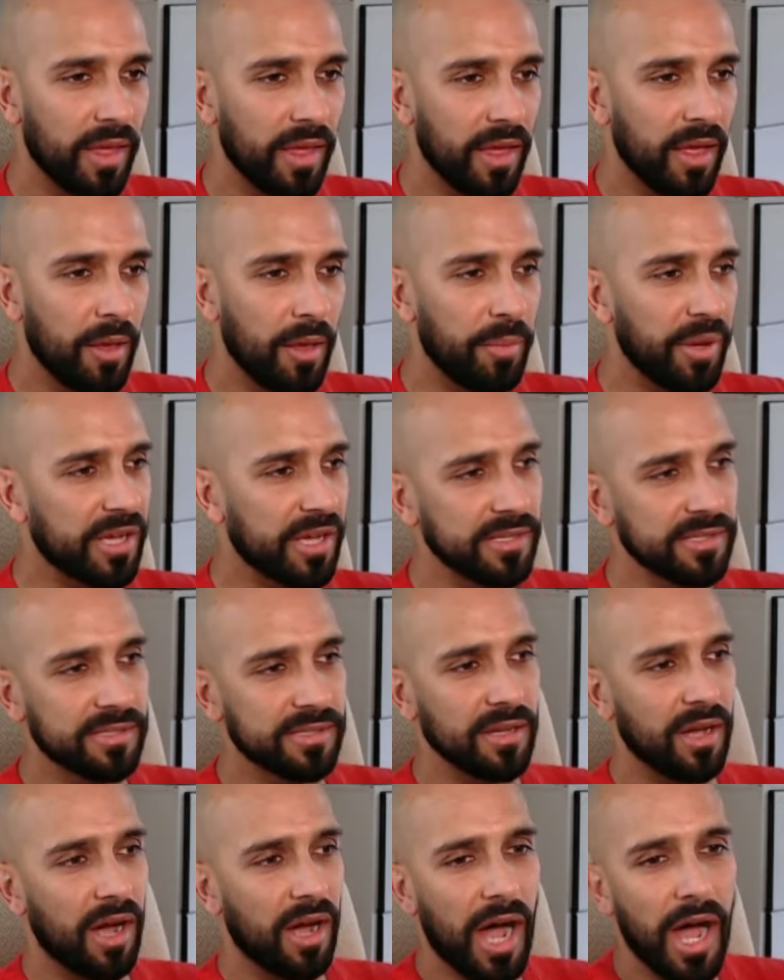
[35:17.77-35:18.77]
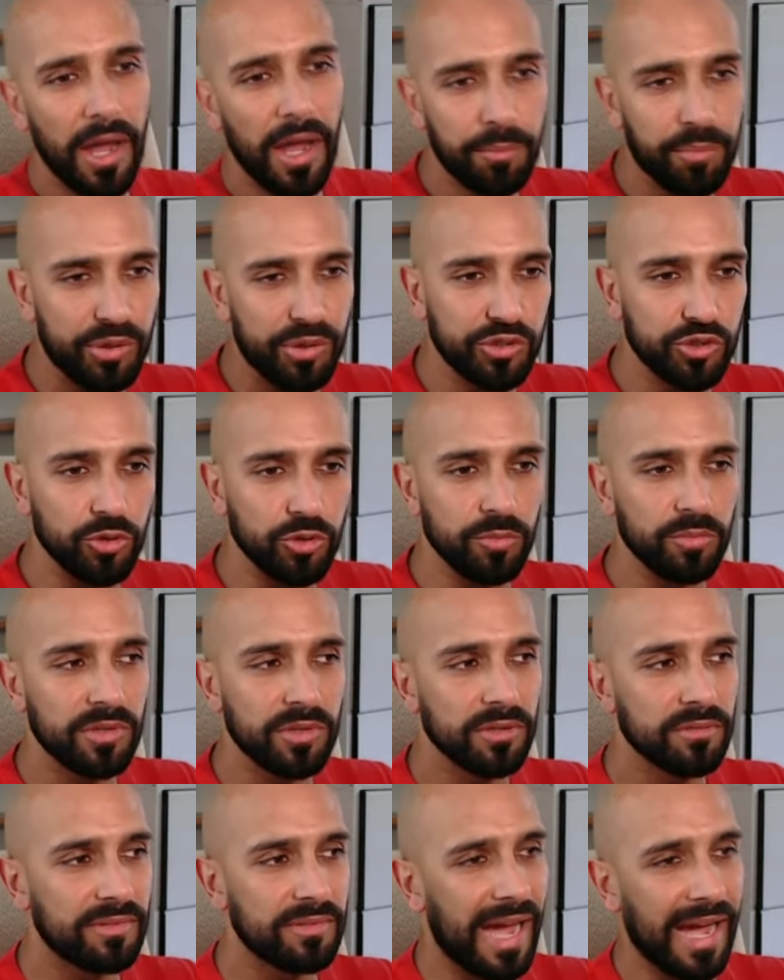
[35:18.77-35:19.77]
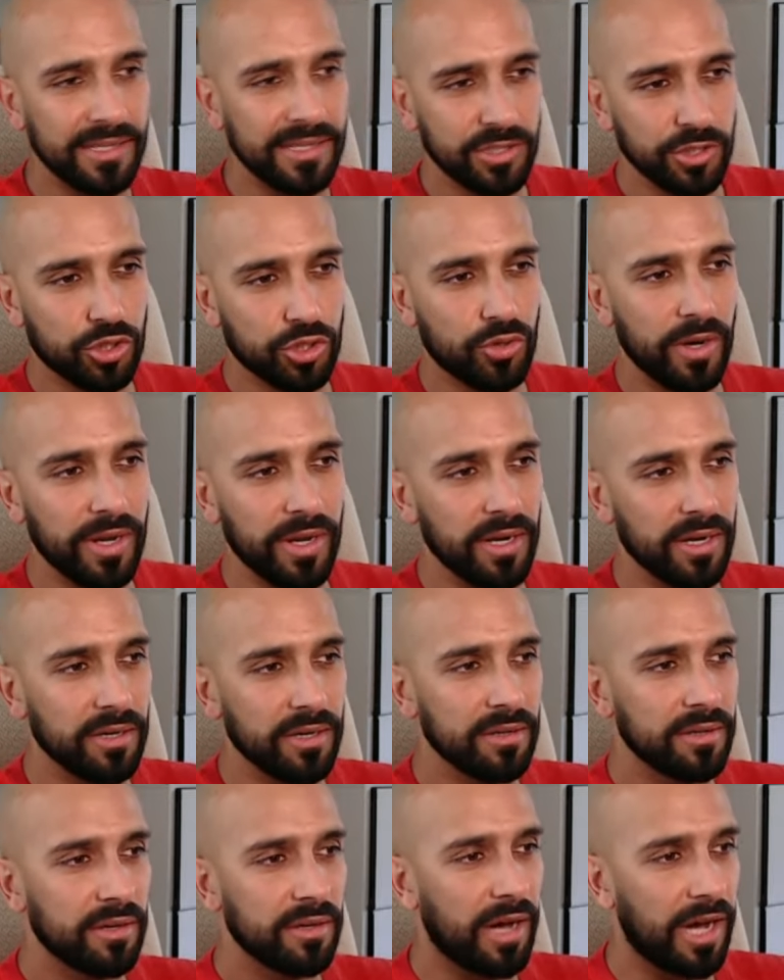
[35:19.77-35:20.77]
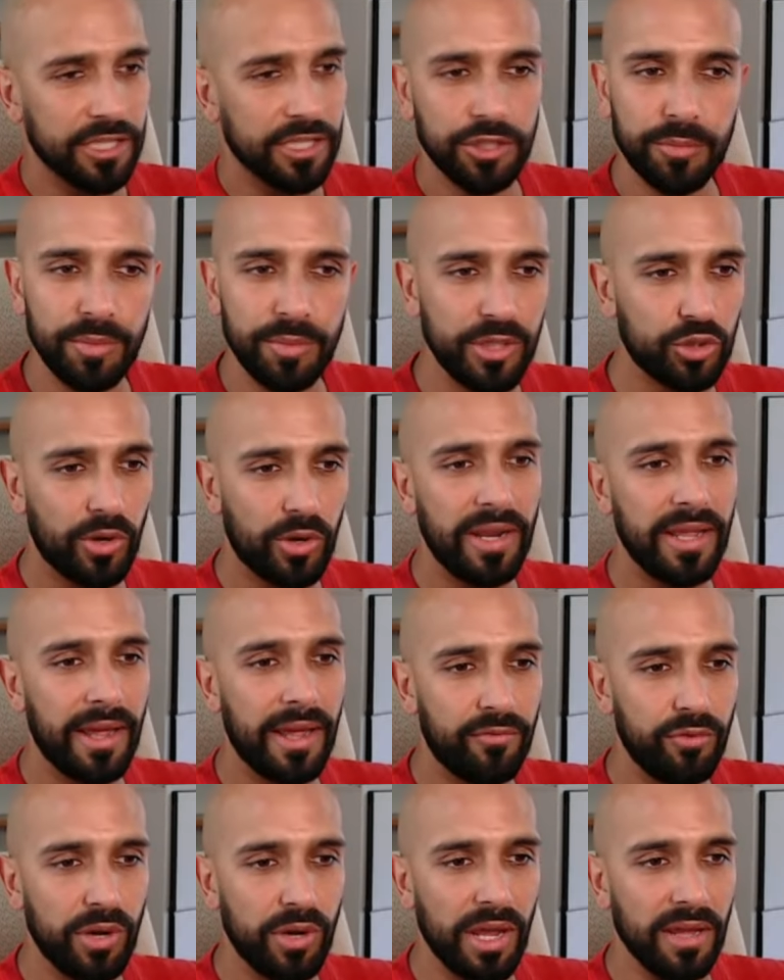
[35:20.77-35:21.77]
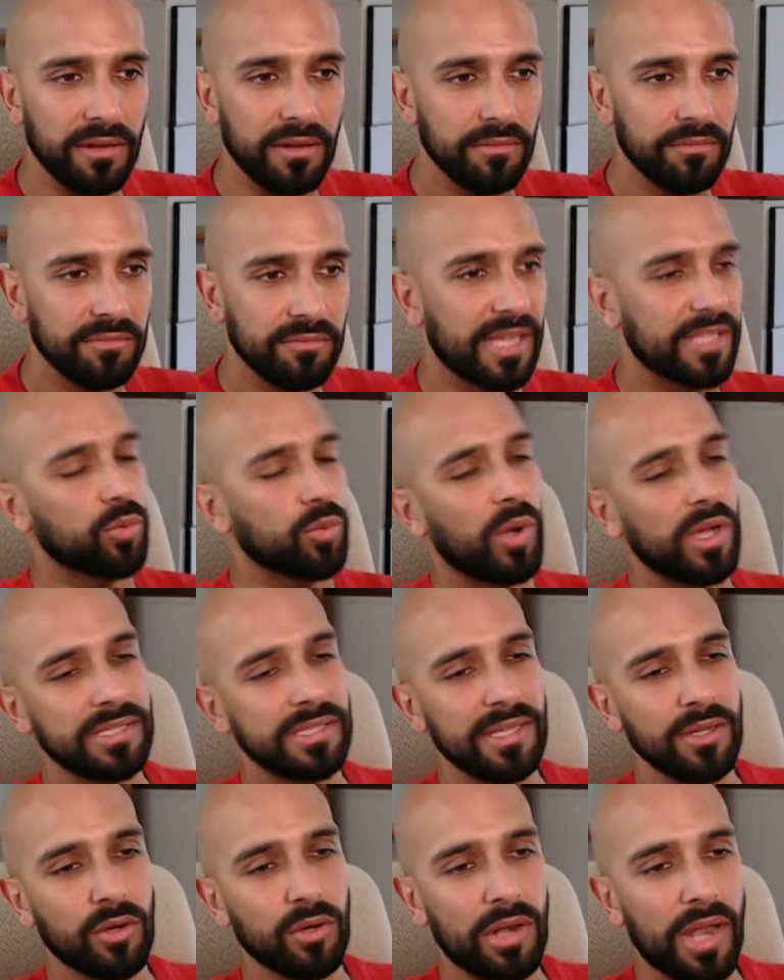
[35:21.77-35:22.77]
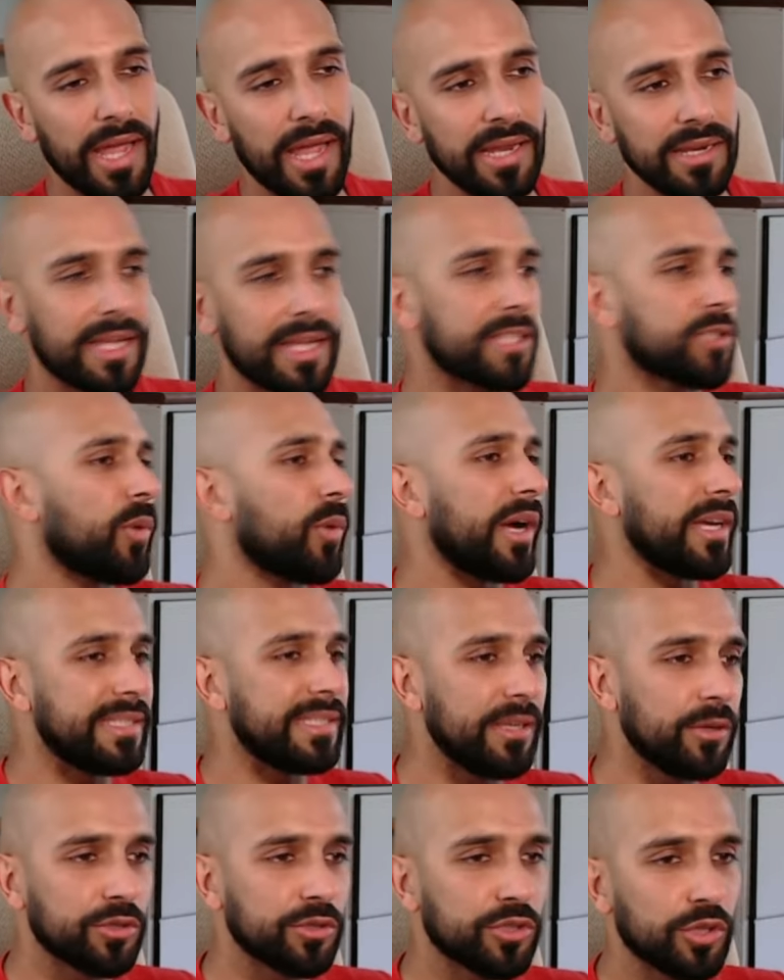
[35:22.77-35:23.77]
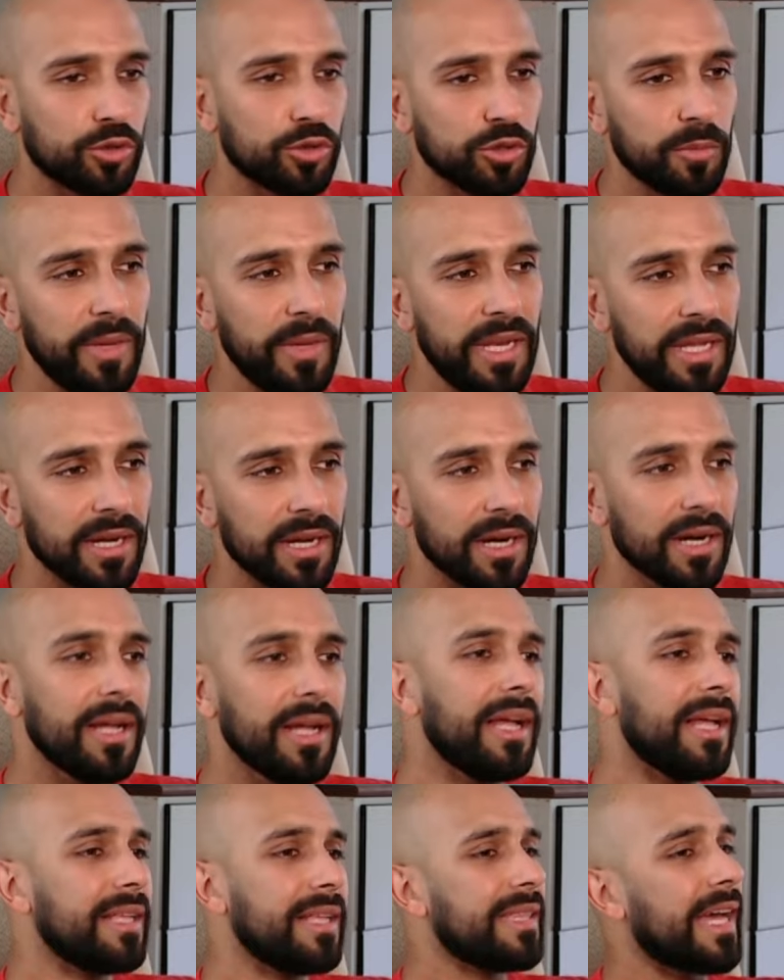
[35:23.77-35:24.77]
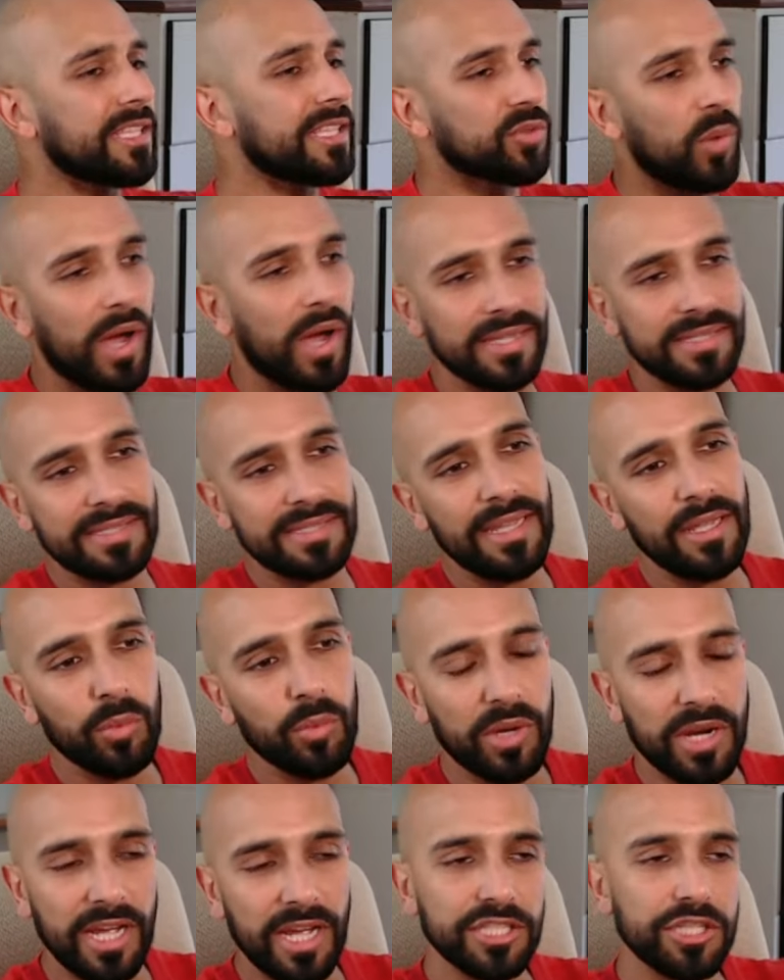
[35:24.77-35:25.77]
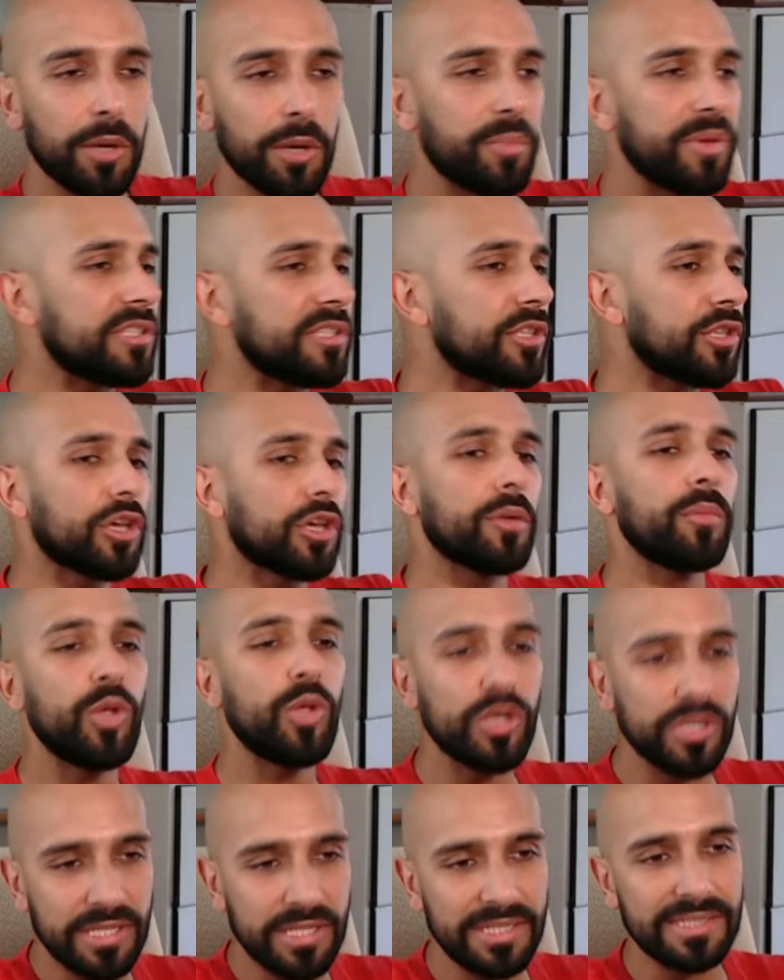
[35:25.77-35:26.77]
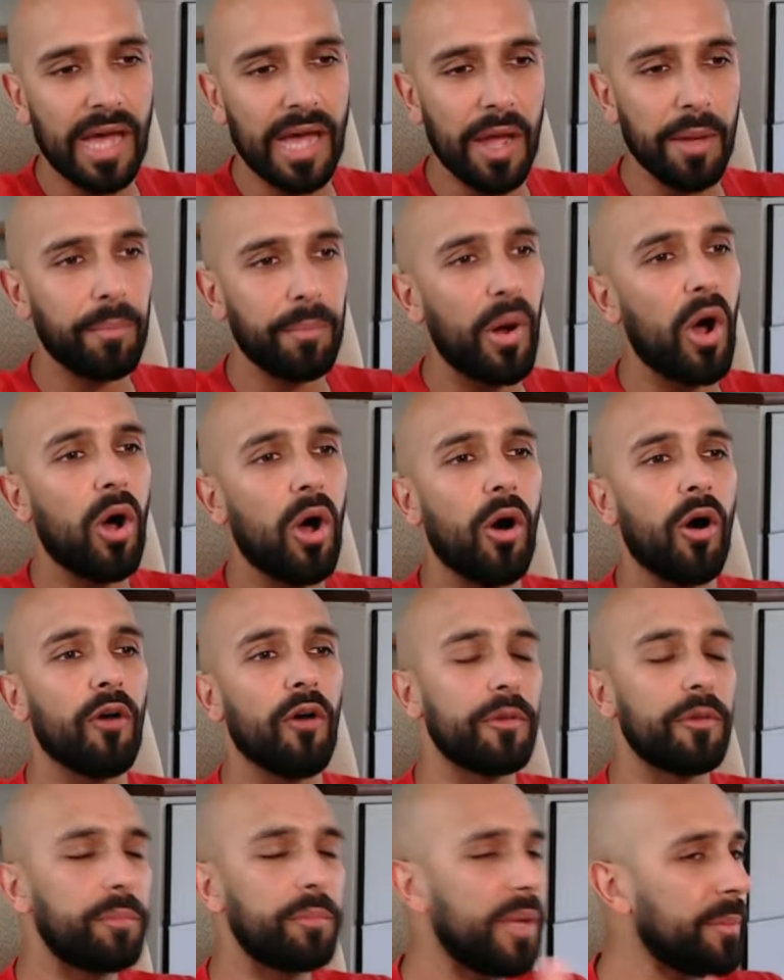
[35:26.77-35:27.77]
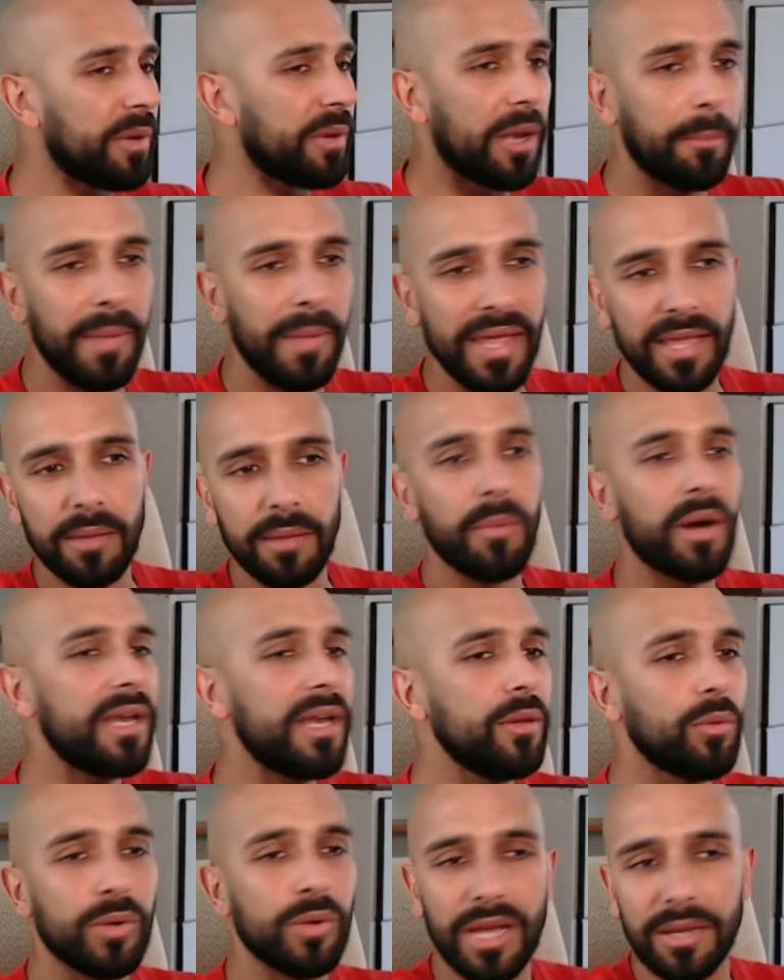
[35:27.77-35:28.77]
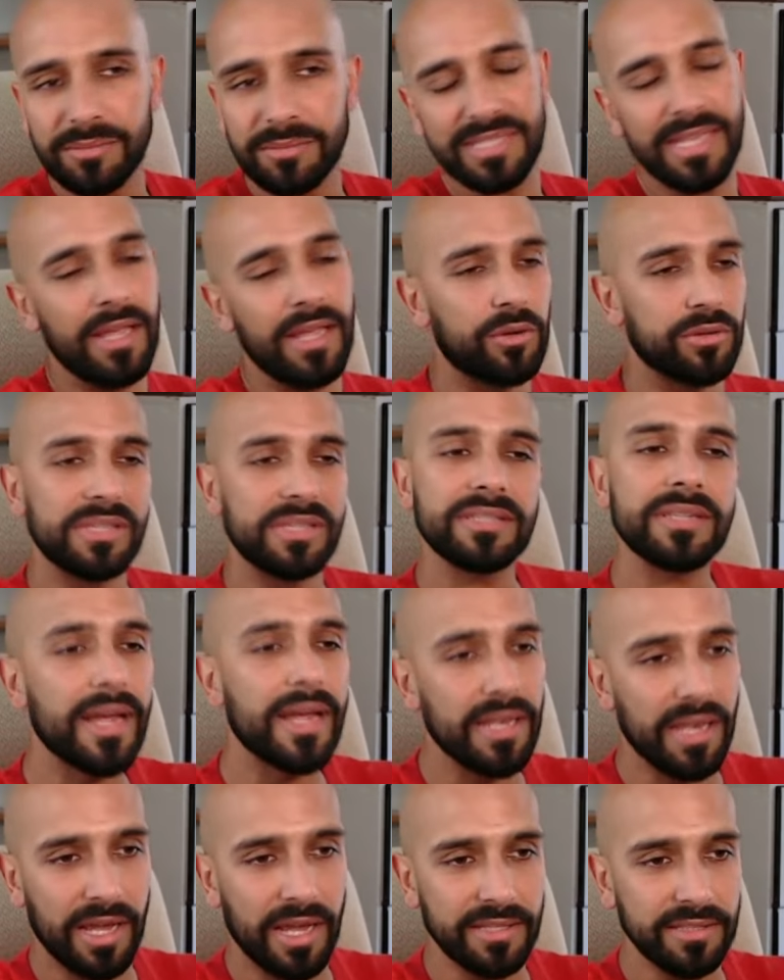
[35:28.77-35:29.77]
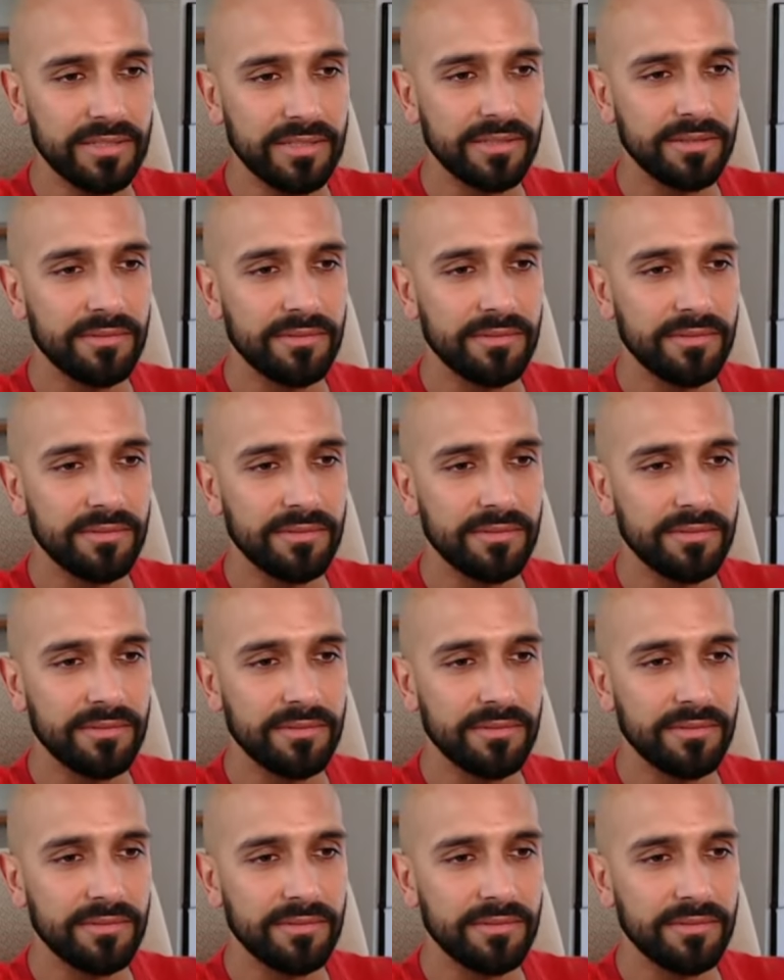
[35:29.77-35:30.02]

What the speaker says: because I presumed that as a trader, I should be trading every day. That's what I see online. That's what I see on social media. That's what I see when I jump into the communities that I'm part of and people are making money when I'm sitting on the sidelines.